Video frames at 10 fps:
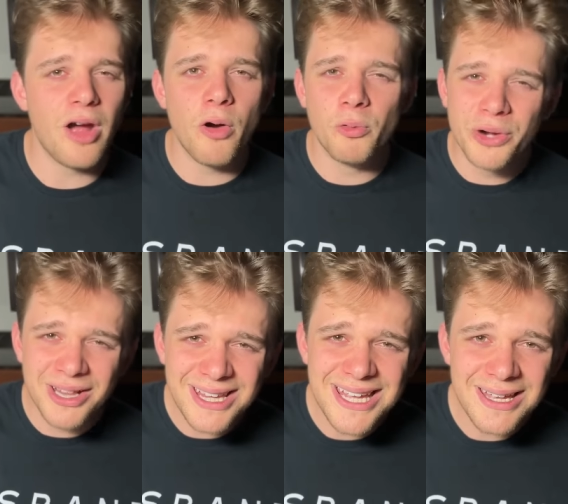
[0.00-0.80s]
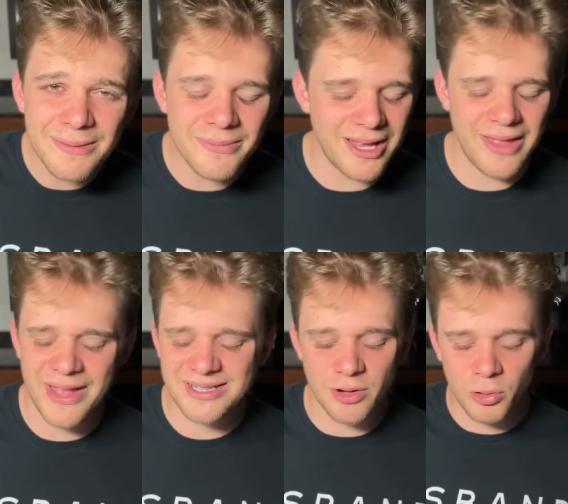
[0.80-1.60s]
Really? And
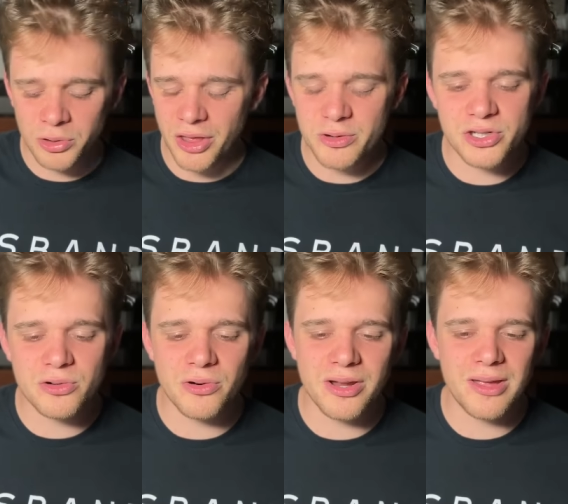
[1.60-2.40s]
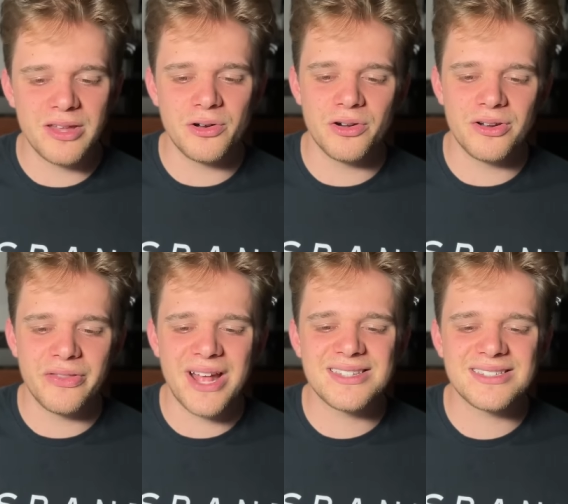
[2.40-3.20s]
that's a whole nother story. You're
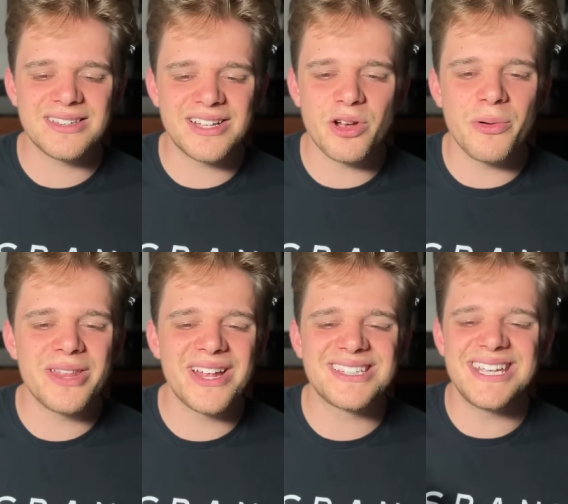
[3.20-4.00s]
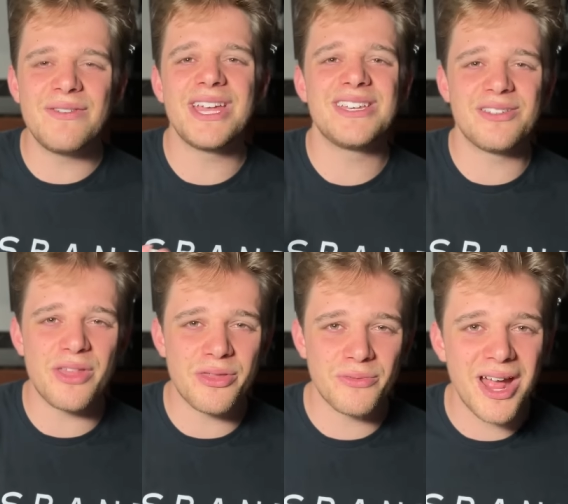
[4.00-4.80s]
that's that's always that's giving in to the
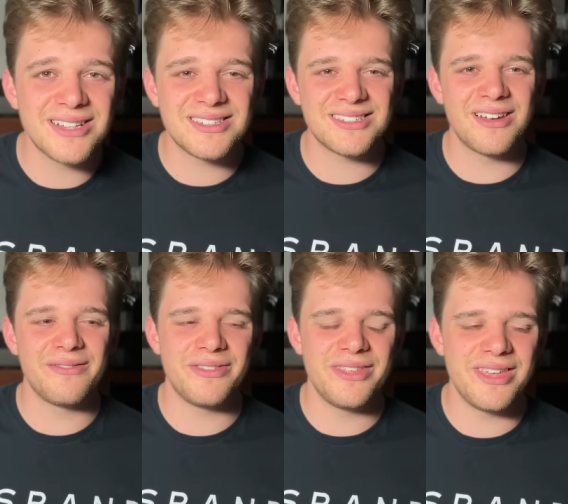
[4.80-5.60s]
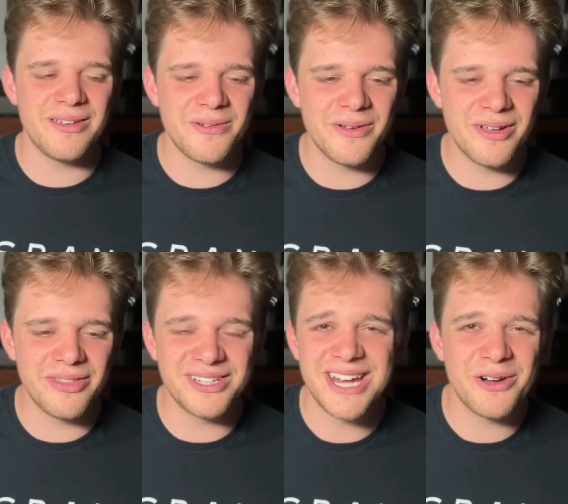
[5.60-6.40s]
threats of the
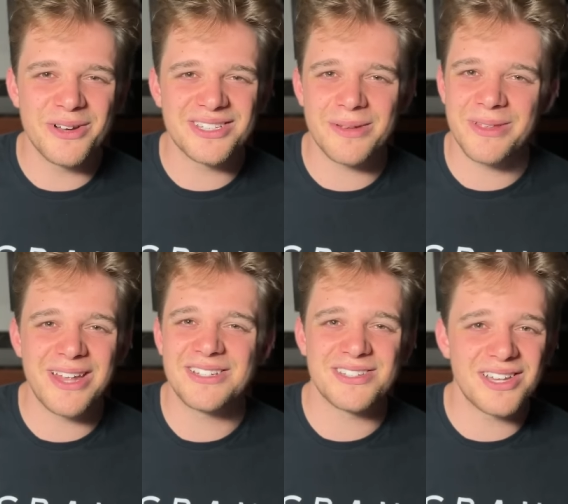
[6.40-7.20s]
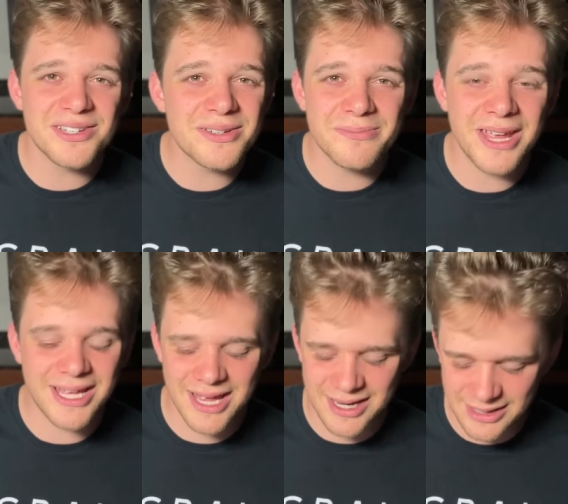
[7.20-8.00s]
the terrorists. I mean, that just doesn't
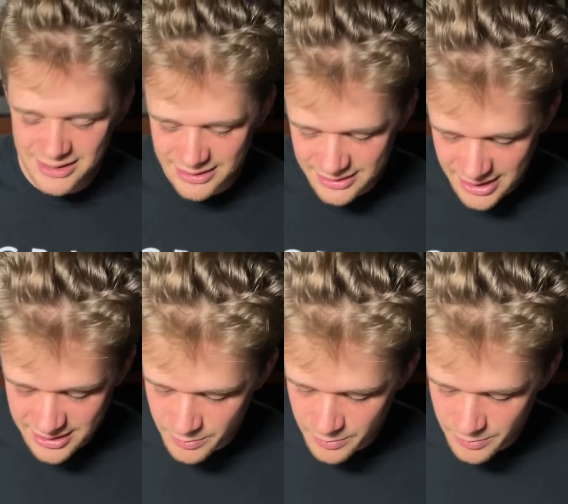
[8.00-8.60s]
make any sense.